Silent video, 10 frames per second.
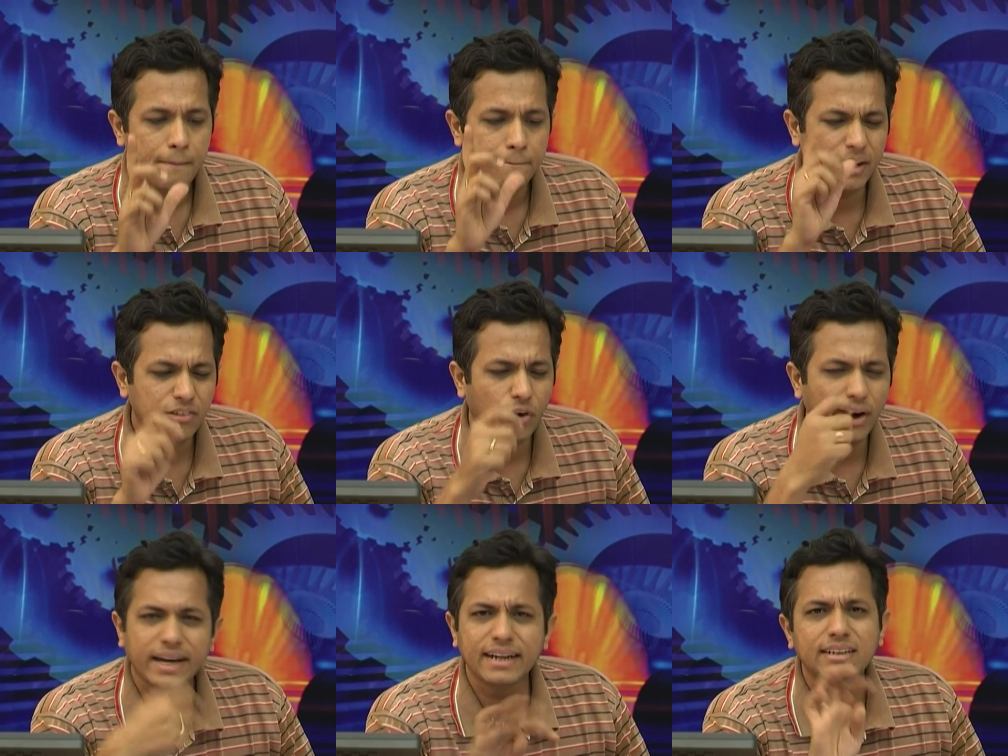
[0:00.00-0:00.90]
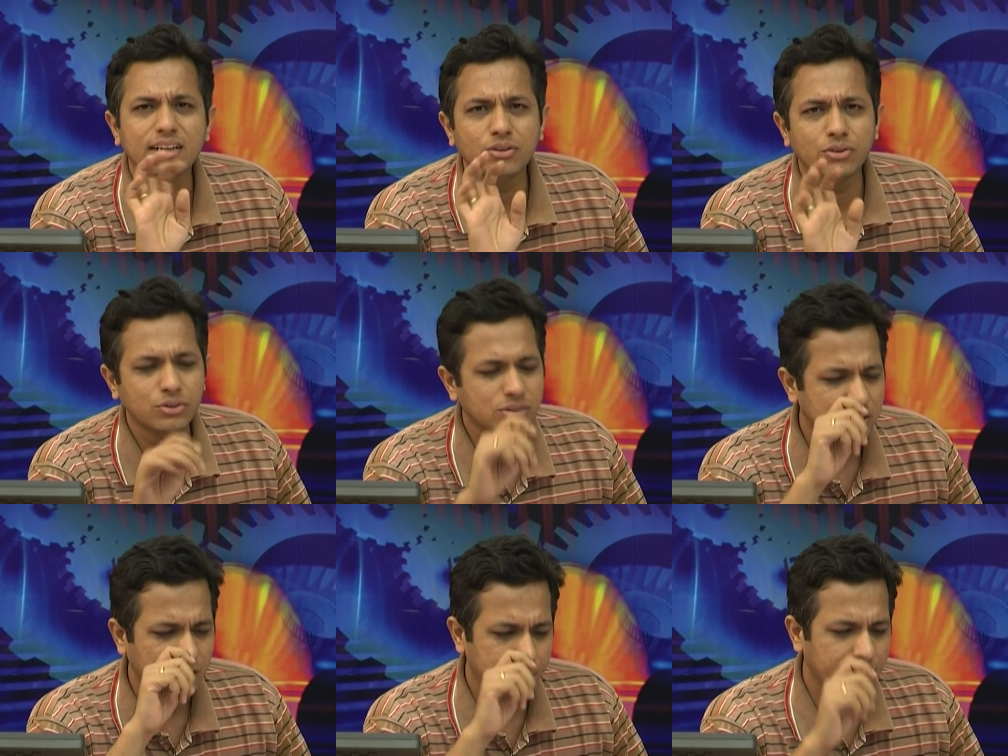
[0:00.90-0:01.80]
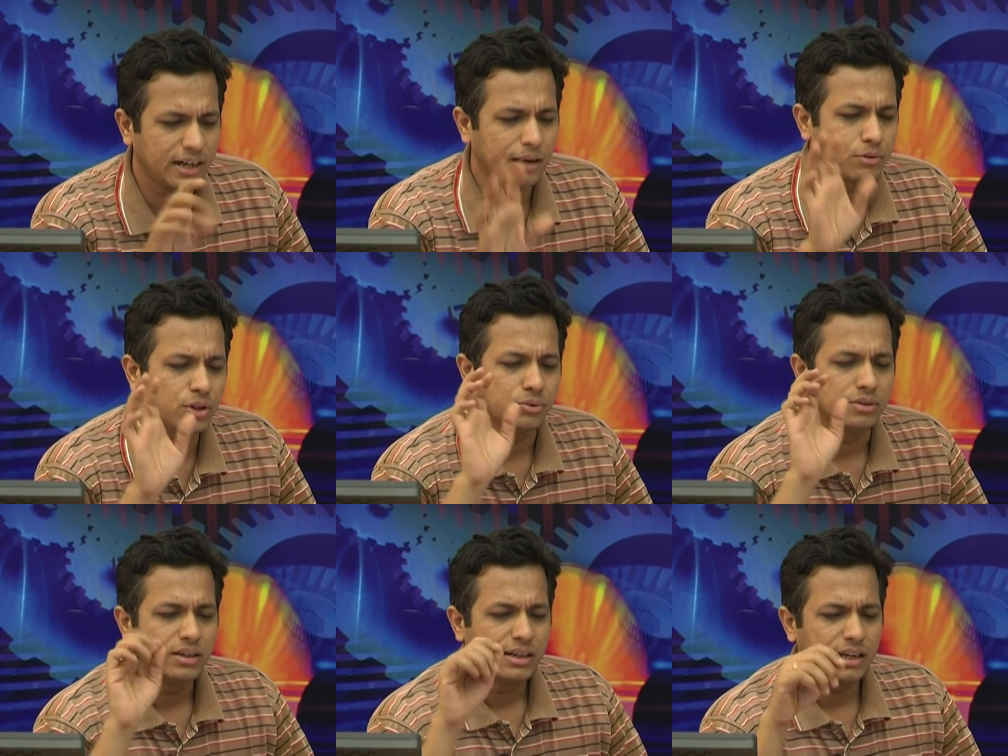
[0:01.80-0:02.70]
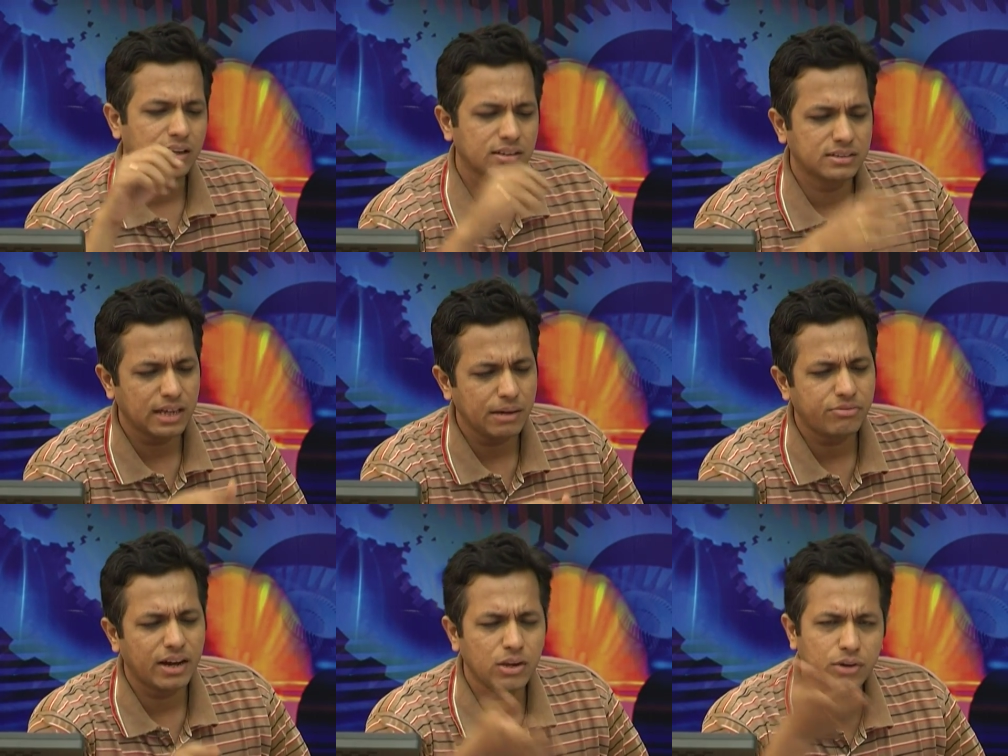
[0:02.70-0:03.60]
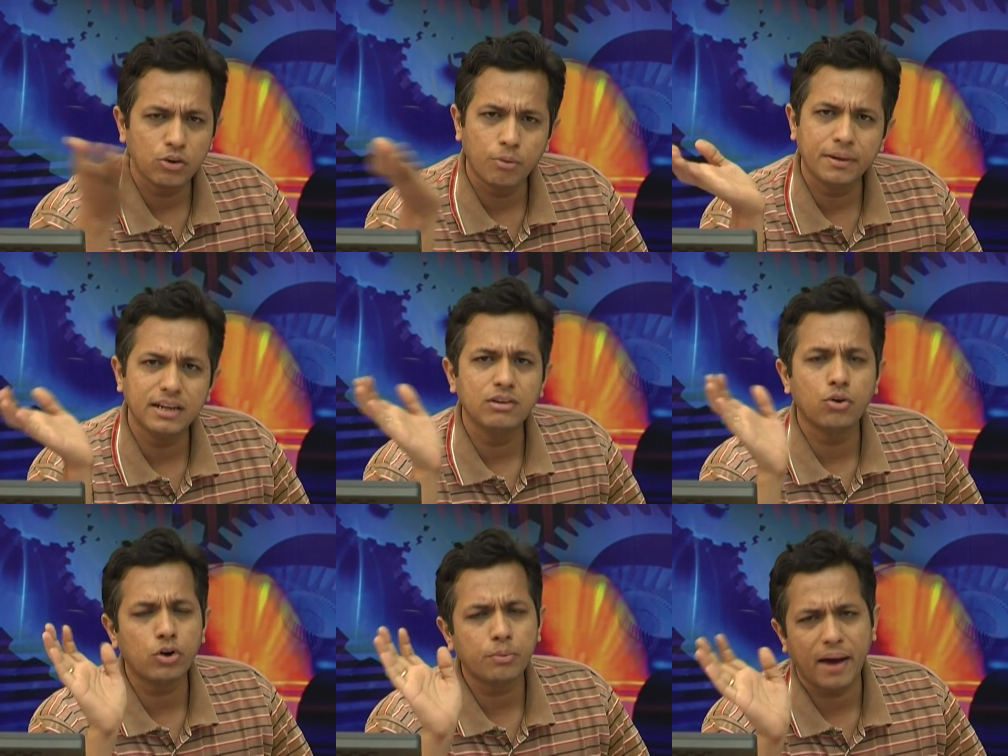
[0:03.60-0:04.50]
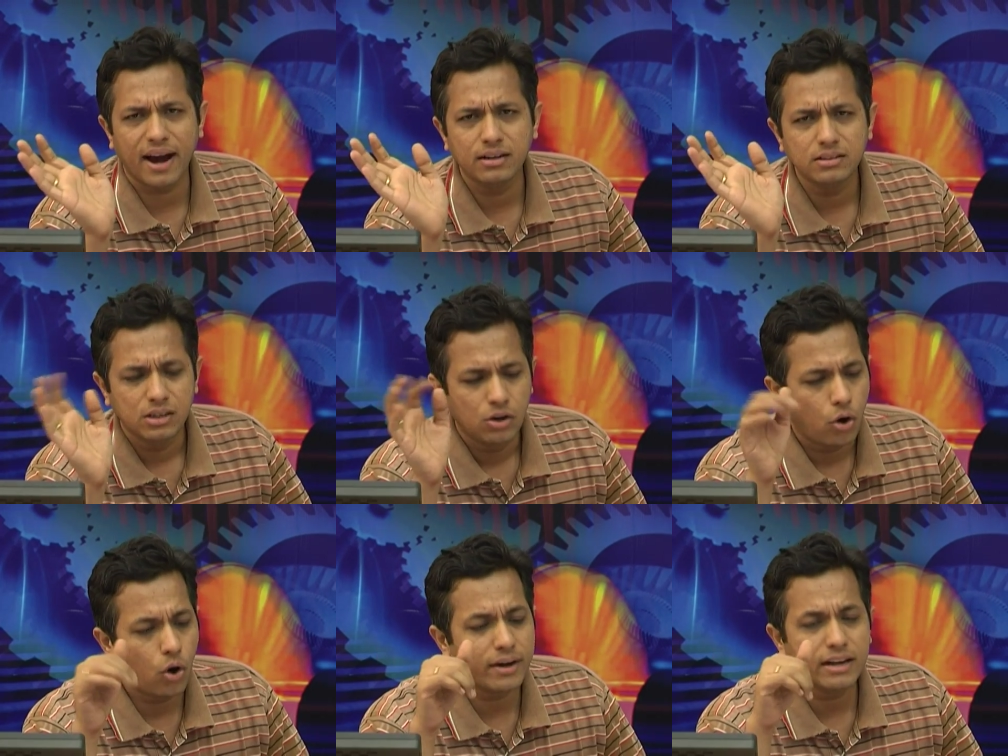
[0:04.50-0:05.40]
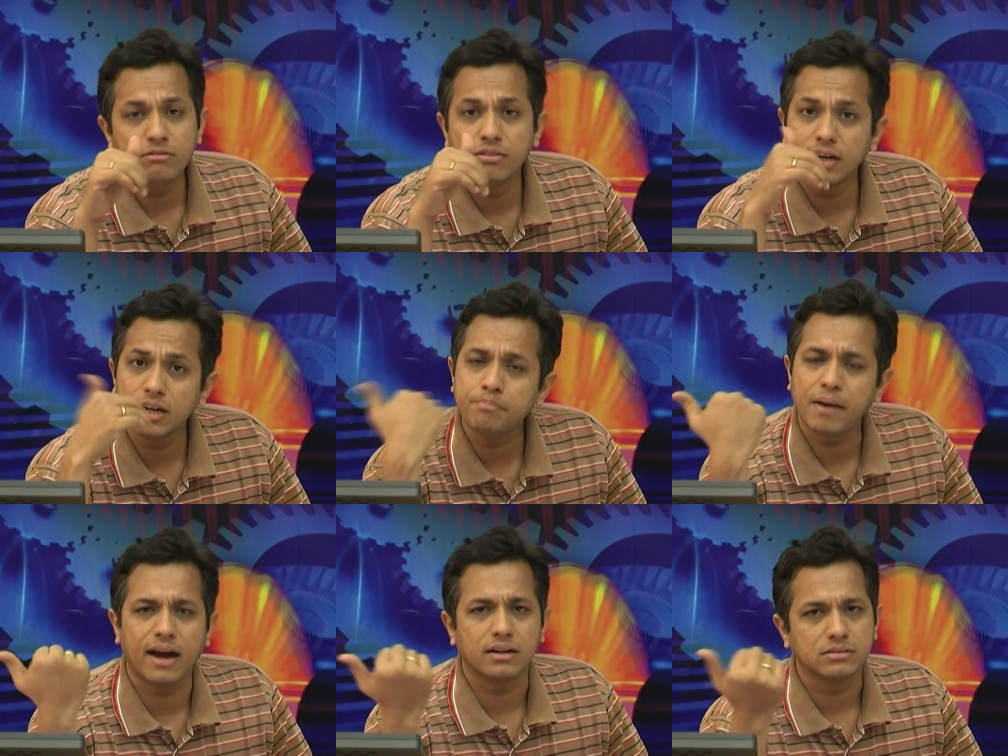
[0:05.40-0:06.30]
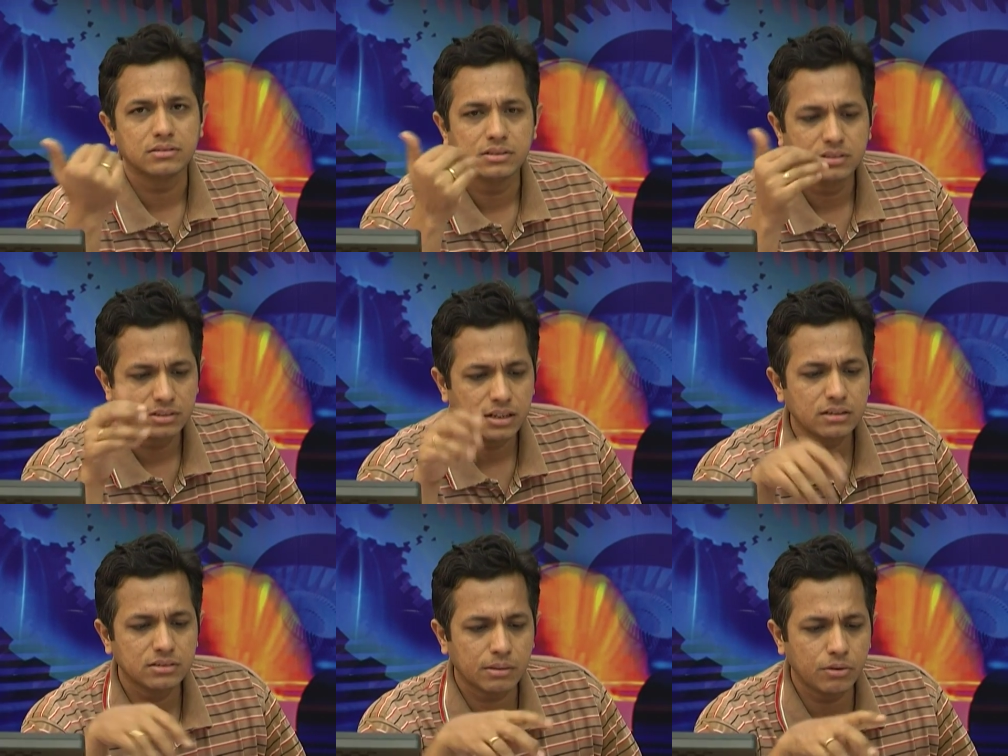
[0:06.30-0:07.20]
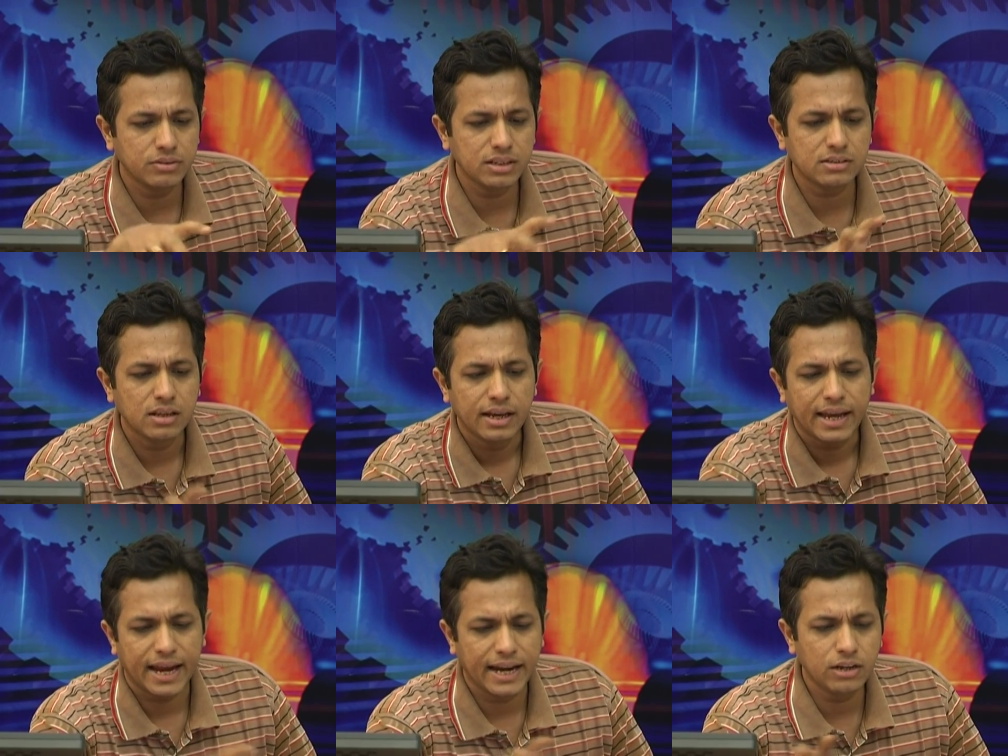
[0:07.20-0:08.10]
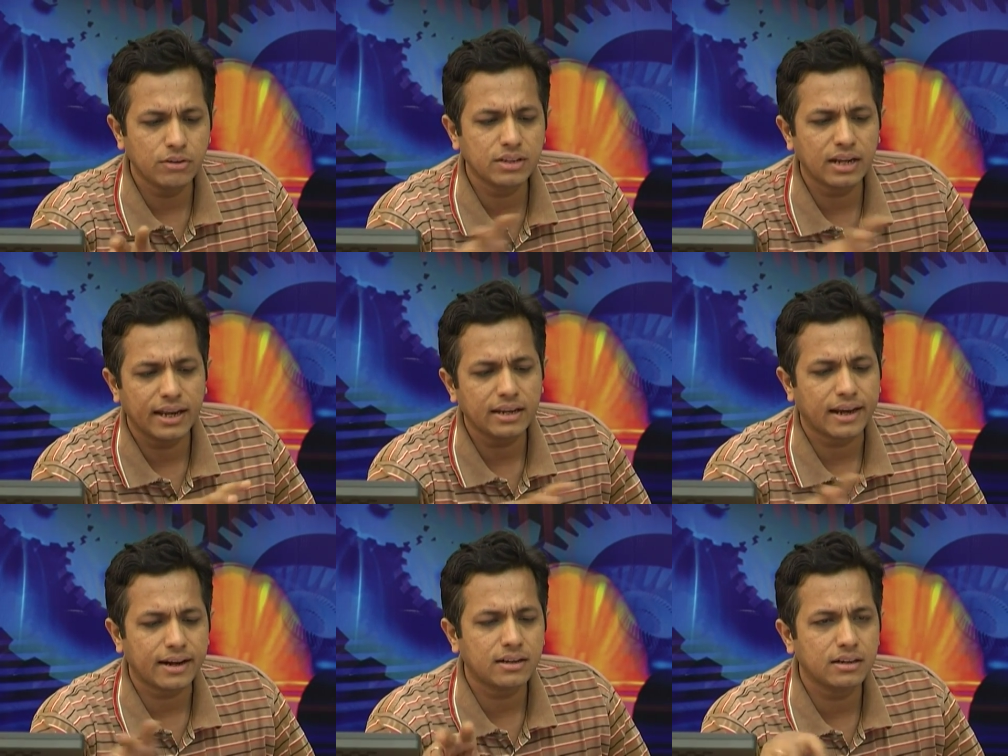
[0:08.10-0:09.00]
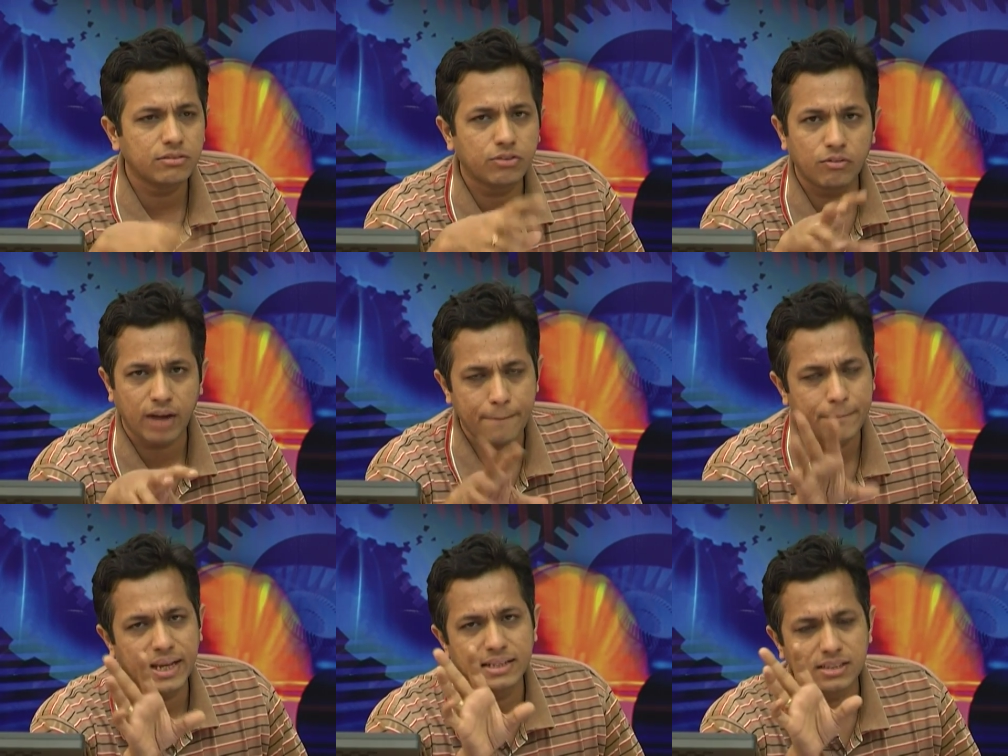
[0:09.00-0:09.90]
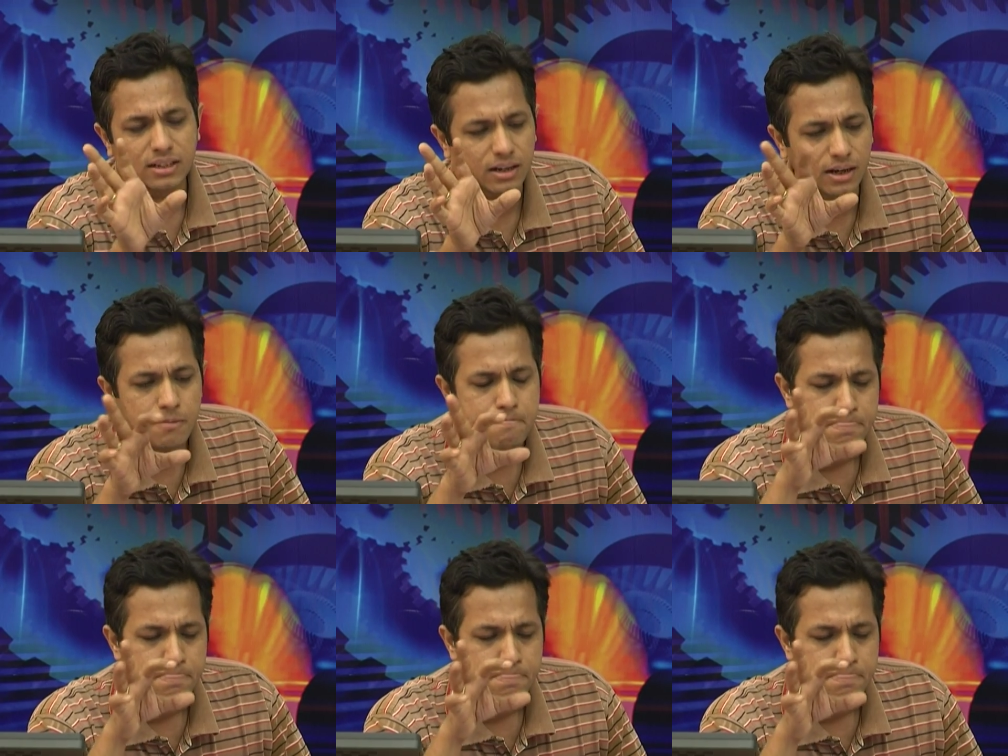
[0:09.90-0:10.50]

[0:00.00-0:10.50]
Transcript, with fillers: but what editor you use is completely up to you. Uh, same file you can open in notepad or in wordpad, yeah, some of these end of the line character for wrapping etc.